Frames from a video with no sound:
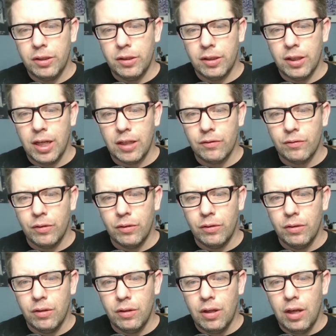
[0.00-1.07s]

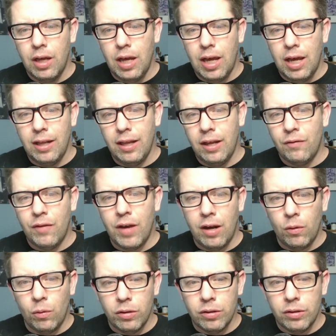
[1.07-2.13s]
successful, and then a
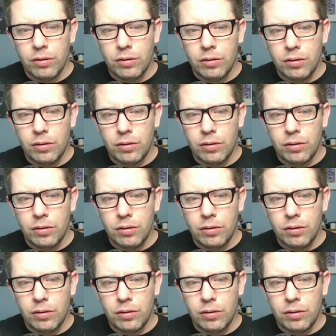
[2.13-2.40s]
final word.